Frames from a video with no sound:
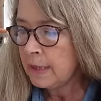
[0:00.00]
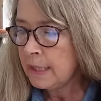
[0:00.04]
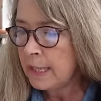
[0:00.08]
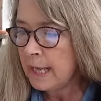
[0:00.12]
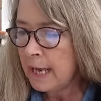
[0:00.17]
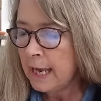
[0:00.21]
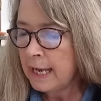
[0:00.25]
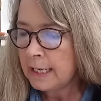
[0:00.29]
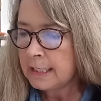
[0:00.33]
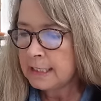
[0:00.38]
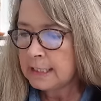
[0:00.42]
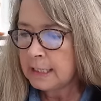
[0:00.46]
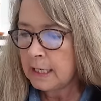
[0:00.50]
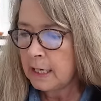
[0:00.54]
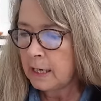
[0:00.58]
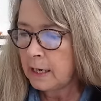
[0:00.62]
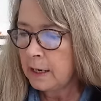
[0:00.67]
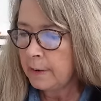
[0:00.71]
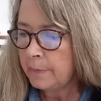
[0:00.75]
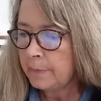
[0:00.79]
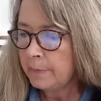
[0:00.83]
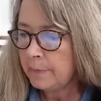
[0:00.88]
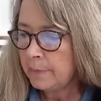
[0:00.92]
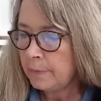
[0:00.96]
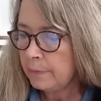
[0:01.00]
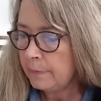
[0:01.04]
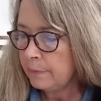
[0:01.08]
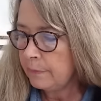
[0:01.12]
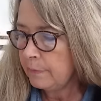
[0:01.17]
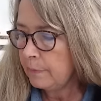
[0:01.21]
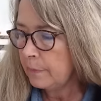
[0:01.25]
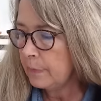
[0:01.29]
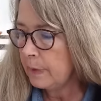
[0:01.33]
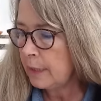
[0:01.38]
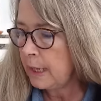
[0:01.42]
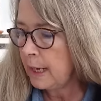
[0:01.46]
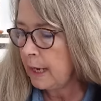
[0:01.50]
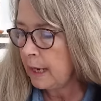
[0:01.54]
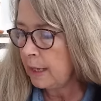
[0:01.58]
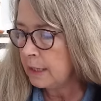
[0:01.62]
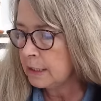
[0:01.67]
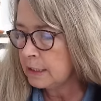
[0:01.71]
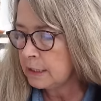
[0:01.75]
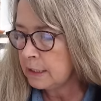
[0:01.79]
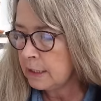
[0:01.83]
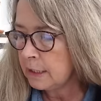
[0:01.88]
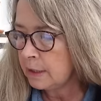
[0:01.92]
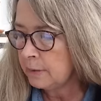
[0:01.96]
that, um, yeah,
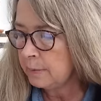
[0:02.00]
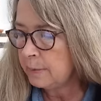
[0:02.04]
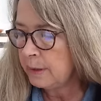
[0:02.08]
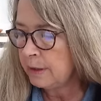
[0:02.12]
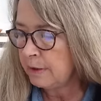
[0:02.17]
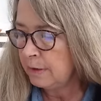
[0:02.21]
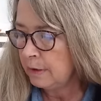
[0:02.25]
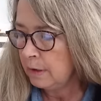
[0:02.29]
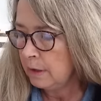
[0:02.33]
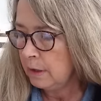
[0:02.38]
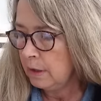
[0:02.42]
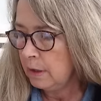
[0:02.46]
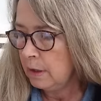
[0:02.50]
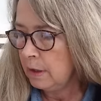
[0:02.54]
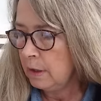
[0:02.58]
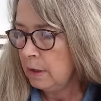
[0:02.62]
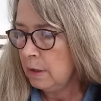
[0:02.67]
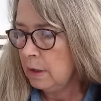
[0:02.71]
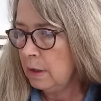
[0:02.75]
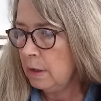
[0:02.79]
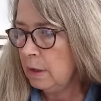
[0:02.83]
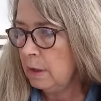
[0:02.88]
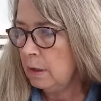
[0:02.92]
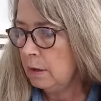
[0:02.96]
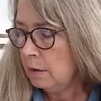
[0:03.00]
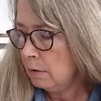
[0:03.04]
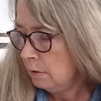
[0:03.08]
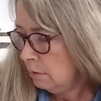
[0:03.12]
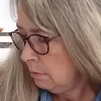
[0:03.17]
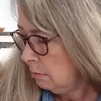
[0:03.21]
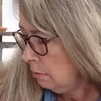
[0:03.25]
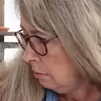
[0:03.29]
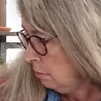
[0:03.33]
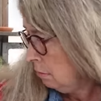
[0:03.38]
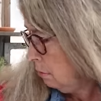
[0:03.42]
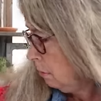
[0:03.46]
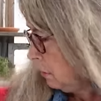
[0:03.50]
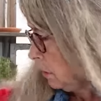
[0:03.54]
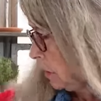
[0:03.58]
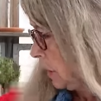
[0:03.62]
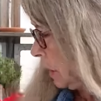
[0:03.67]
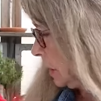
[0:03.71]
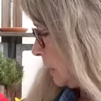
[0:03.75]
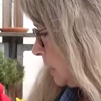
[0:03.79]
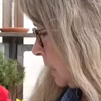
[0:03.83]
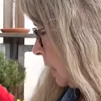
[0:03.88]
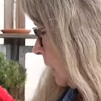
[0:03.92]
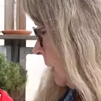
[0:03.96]
it's going to be, where'd
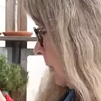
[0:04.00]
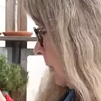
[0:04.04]
I set